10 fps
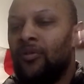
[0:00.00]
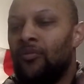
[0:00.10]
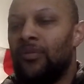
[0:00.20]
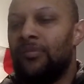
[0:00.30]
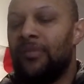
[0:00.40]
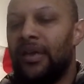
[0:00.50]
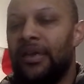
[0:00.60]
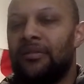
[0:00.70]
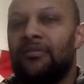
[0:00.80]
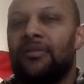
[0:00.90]
We
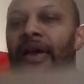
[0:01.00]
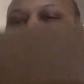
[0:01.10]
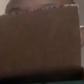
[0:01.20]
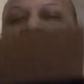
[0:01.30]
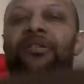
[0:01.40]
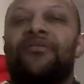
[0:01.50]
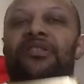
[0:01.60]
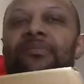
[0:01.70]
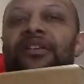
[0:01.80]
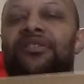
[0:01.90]
made, as I previously
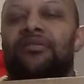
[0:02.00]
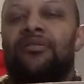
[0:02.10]
mentioned,